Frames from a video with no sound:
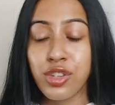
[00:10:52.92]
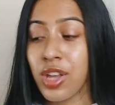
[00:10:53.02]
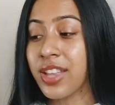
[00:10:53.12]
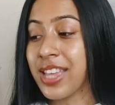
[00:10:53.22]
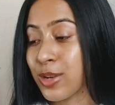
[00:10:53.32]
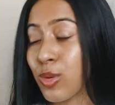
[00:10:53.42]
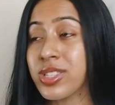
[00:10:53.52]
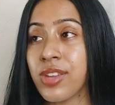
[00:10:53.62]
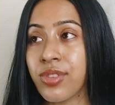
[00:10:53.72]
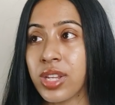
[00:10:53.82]
So yeah, that
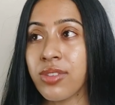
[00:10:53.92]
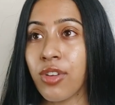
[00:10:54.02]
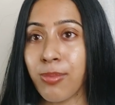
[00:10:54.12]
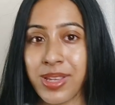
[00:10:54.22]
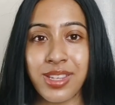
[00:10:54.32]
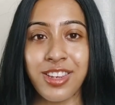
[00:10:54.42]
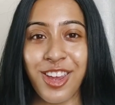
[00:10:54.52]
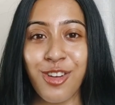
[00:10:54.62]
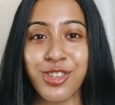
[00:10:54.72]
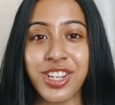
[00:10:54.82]
was everything for my
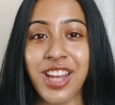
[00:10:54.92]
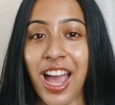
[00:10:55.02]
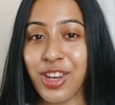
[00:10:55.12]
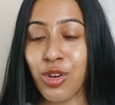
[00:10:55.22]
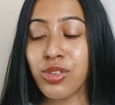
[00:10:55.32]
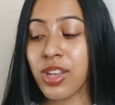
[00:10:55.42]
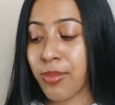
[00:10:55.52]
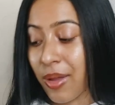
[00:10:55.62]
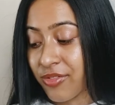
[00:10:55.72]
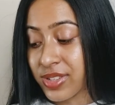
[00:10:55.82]
skincare routine. I know
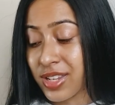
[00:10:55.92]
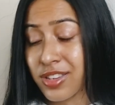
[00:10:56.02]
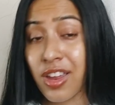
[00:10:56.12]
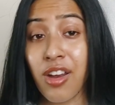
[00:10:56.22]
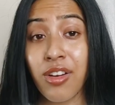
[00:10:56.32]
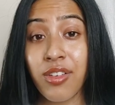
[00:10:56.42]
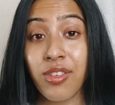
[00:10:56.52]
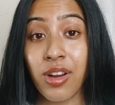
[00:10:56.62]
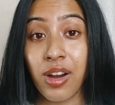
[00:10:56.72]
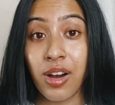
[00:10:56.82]
that my
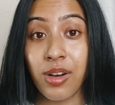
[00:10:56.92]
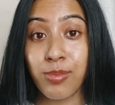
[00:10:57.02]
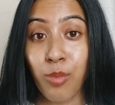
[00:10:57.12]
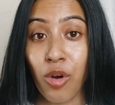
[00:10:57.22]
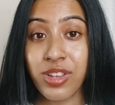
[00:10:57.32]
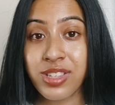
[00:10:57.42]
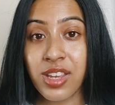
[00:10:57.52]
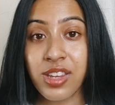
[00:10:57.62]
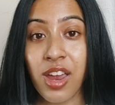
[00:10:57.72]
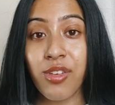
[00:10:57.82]
skincare, morning
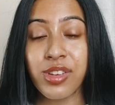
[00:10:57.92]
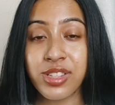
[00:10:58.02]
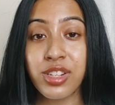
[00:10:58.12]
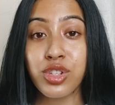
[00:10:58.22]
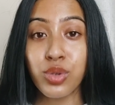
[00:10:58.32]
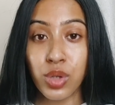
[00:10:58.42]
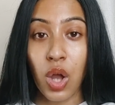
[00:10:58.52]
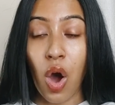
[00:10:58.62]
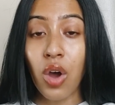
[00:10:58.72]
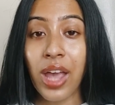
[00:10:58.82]
skincare isn't too
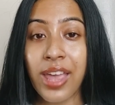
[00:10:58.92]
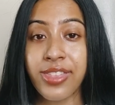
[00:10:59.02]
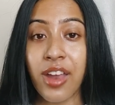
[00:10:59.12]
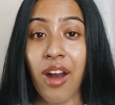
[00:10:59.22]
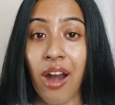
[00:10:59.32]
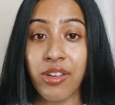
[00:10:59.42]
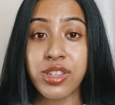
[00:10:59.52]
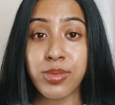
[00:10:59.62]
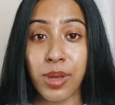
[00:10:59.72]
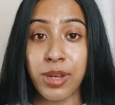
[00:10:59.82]
long and there
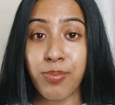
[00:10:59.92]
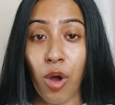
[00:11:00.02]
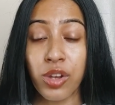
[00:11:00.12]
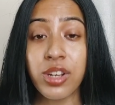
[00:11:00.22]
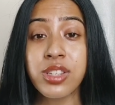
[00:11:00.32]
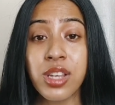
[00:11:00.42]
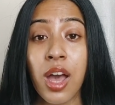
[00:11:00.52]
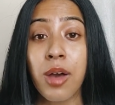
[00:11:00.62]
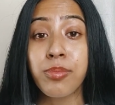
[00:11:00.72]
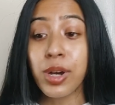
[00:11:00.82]
aren't many products,
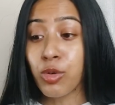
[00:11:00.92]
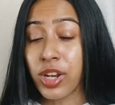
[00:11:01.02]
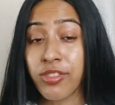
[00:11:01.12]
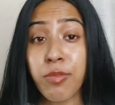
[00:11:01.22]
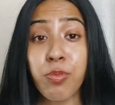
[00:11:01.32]
but whatever